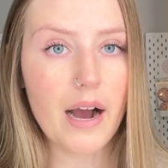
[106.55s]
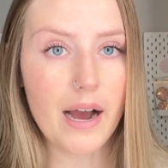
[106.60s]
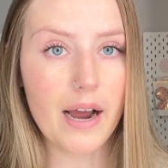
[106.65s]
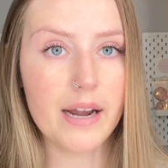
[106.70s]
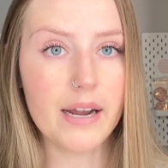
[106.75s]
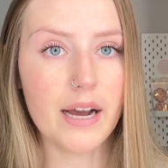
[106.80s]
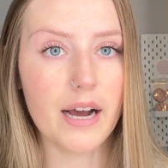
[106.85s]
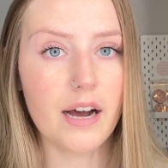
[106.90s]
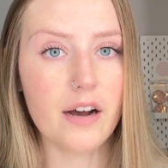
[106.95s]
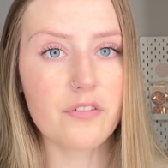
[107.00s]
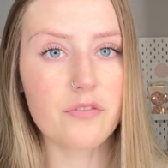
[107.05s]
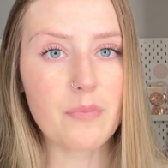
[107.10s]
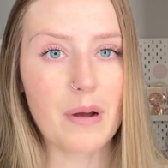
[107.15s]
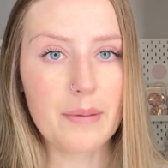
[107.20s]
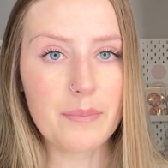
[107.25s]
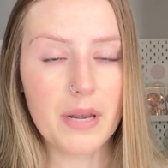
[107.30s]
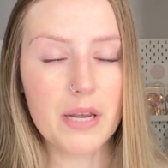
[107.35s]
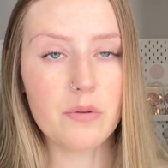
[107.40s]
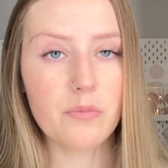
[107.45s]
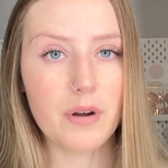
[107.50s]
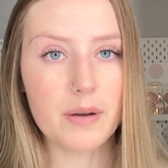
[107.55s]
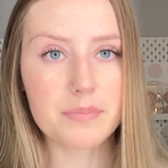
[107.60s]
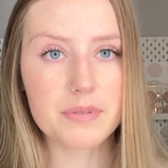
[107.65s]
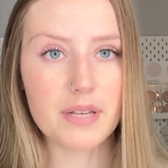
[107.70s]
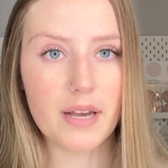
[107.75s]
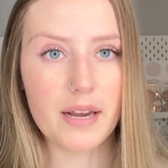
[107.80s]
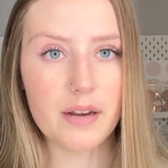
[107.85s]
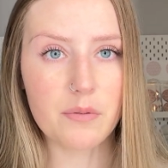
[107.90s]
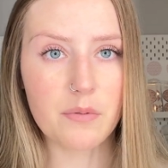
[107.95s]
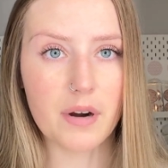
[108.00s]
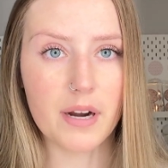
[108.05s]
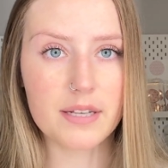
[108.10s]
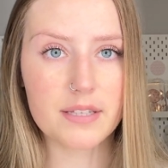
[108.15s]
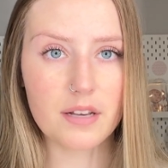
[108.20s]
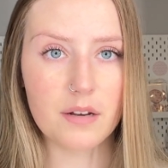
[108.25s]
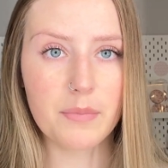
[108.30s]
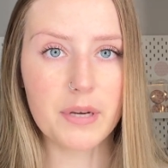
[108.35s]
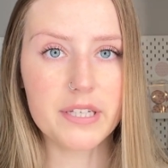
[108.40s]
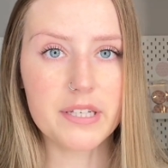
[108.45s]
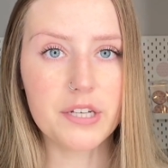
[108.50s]
I have my main website where I
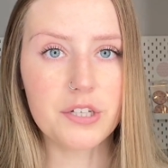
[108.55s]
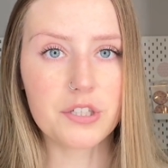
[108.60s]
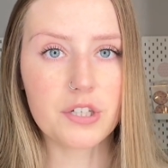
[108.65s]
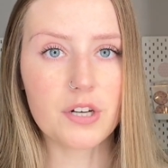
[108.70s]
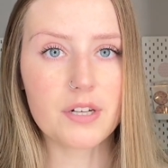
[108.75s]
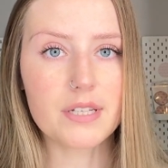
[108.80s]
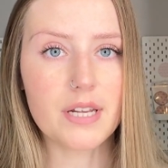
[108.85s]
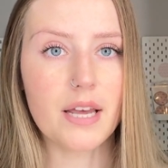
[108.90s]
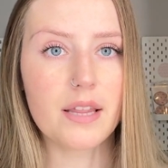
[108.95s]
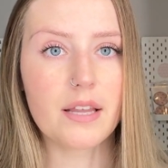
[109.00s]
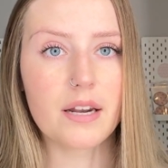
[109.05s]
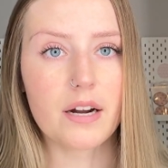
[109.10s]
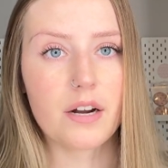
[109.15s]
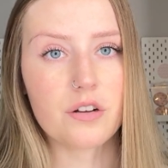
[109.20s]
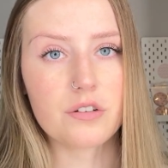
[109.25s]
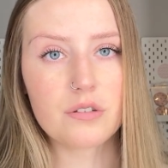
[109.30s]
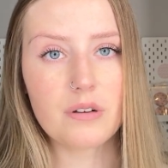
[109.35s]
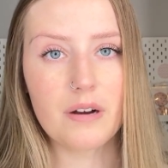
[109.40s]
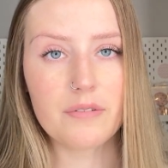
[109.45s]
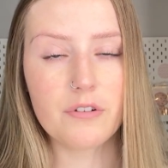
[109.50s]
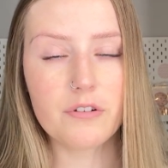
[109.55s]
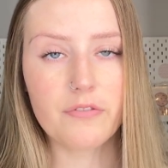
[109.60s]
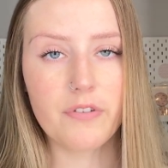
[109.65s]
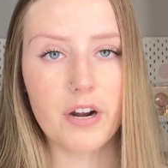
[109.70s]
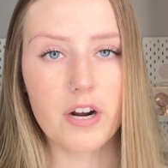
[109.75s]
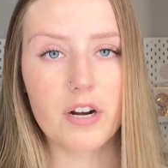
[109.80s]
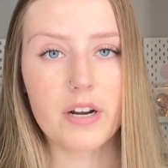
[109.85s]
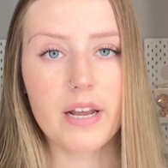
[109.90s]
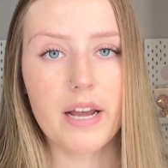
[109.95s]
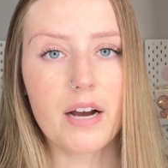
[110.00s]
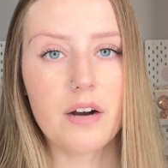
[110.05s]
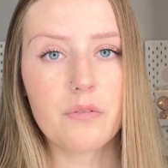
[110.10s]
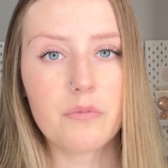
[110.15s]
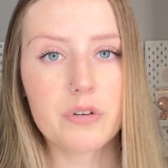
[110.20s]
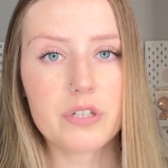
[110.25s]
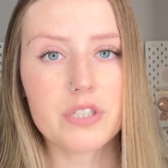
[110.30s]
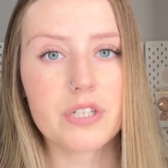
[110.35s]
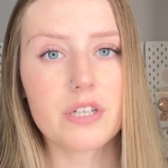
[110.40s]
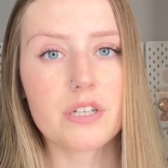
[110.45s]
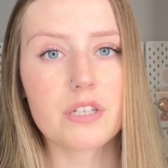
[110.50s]
sell my t-shirts, and then I also have a Fair account,
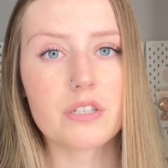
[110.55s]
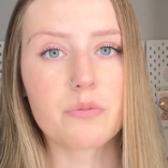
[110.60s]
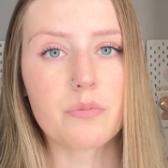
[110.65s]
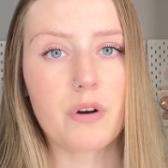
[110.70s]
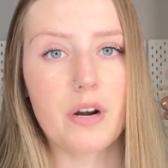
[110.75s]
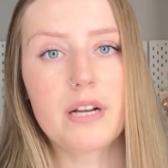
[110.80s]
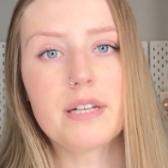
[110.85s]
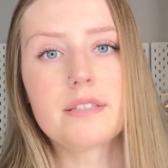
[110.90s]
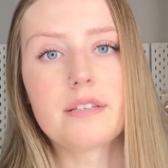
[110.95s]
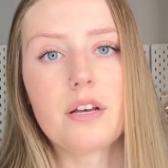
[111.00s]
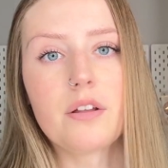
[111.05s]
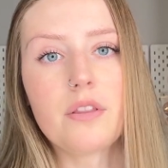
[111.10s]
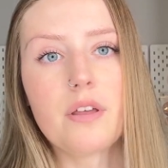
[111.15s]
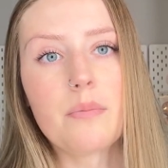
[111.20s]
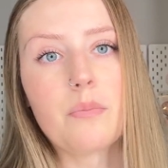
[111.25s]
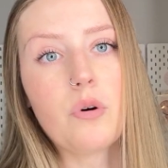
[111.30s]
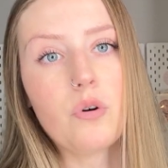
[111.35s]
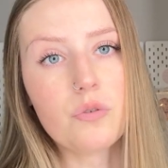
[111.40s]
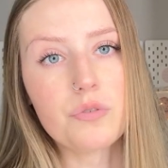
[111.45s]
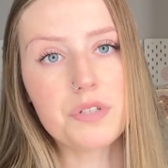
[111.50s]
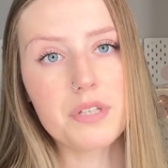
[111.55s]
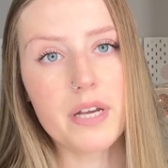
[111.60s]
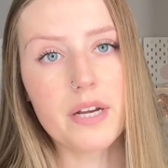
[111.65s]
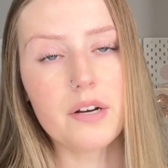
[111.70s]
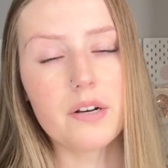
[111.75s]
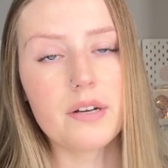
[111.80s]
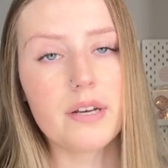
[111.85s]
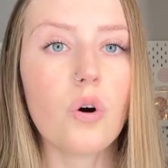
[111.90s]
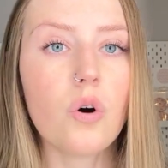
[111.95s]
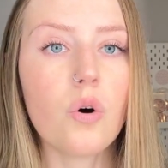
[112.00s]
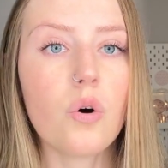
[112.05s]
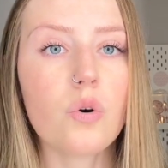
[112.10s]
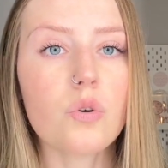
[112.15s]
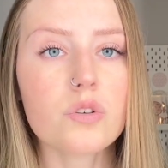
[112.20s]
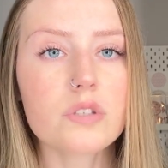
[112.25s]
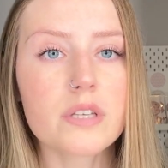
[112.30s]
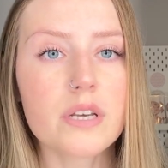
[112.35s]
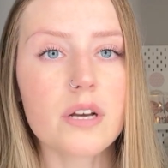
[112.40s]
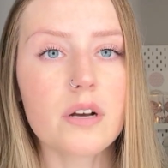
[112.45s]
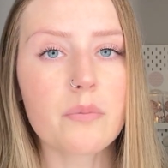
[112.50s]
which is where I sell them wholesale.
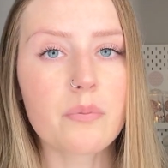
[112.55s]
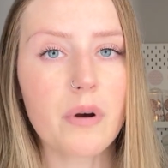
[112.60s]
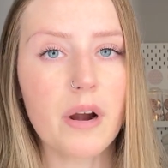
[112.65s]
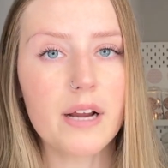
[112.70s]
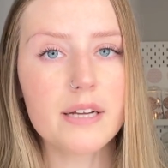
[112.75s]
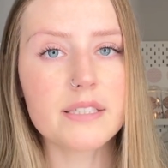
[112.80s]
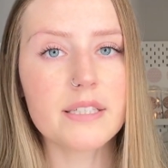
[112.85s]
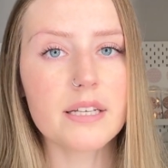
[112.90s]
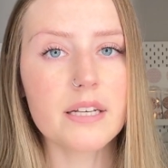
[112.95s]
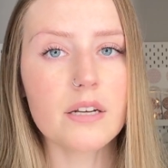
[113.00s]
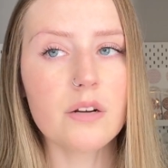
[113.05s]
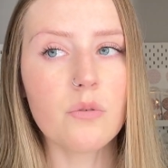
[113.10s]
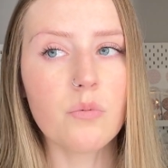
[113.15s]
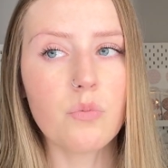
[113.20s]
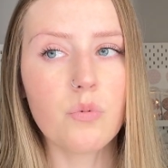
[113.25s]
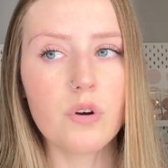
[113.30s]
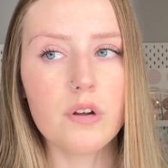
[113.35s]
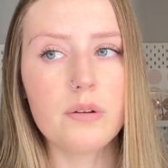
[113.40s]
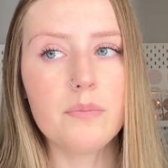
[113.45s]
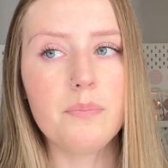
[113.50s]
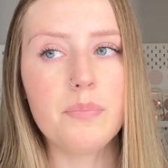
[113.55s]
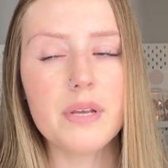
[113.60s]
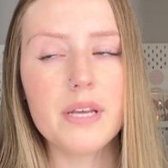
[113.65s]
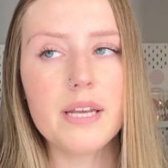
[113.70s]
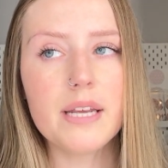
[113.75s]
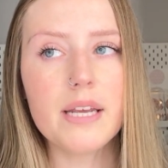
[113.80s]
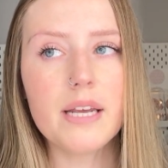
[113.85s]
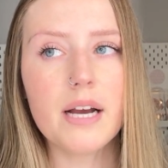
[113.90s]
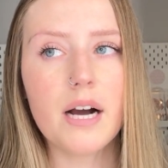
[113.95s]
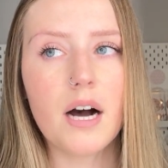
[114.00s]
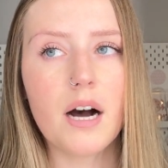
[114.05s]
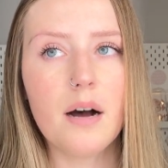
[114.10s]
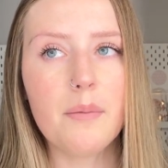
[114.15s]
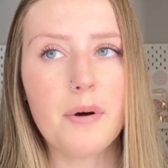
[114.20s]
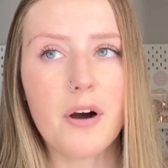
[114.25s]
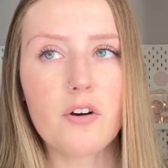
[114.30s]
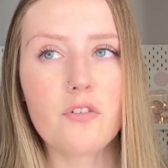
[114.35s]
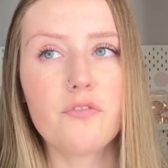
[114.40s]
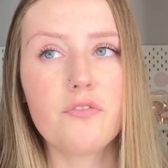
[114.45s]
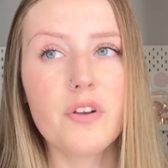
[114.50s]
Wholesale pricing would be
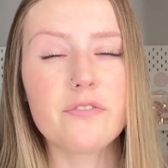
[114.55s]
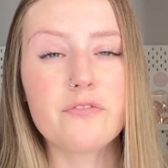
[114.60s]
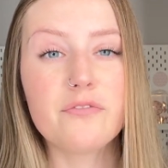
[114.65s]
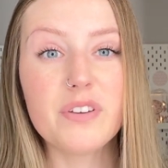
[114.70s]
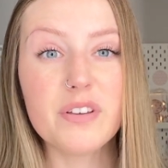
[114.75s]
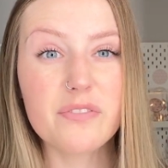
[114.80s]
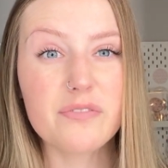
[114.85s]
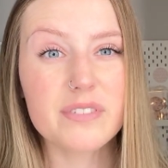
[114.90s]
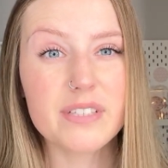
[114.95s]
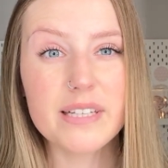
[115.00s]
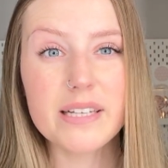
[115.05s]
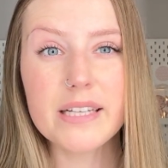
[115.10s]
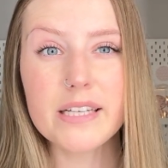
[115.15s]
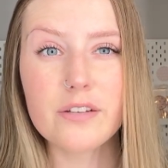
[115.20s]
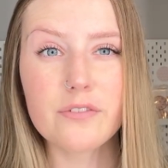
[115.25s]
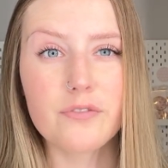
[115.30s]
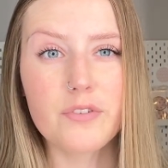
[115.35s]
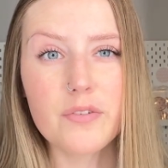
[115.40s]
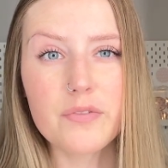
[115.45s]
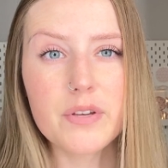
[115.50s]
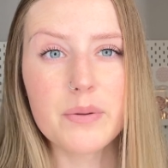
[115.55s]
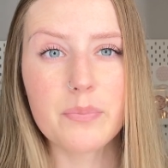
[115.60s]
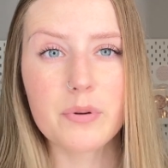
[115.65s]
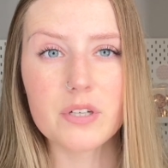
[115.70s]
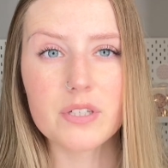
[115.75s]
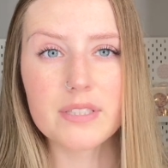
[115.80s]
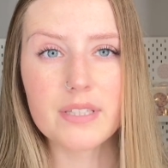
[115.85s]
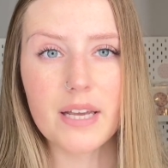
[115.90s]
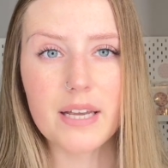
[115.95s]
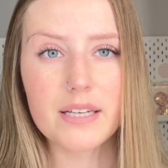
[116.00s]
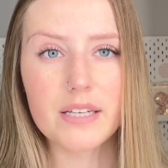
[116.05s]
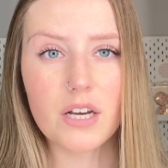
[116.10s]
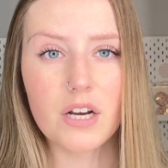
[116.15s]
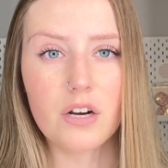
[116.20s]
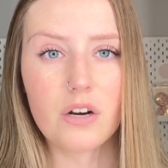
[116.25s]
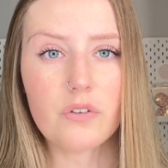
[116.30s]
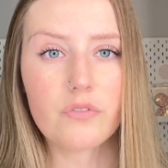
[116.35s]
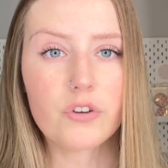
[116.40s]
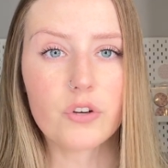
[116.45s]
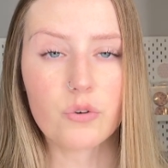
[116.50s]
about 15 to 50%
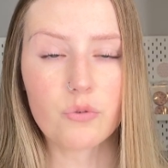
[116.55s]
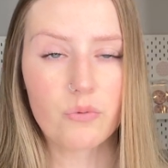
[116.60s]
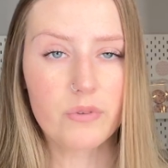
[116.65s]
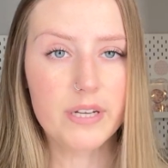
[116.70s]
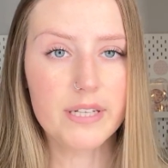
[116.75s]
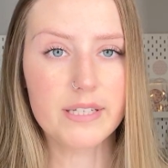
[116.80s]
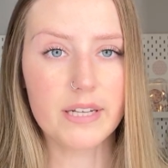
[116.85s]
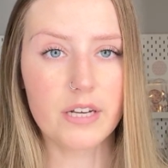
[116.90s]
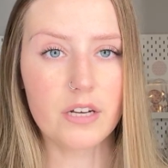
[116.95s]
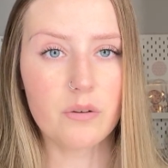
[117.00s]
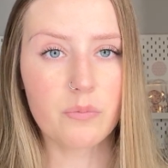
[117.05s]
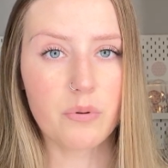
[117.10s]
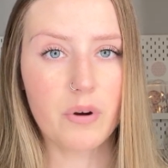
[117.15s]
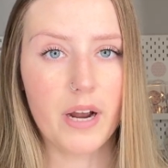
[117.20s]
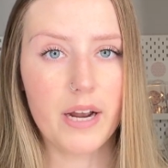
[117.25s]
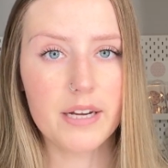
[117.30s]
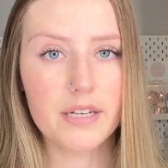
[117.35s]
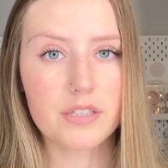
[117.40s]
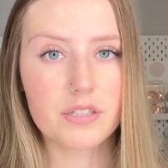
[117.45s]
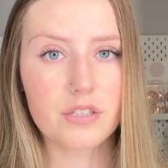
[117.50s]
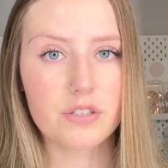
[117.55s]
of your retail price.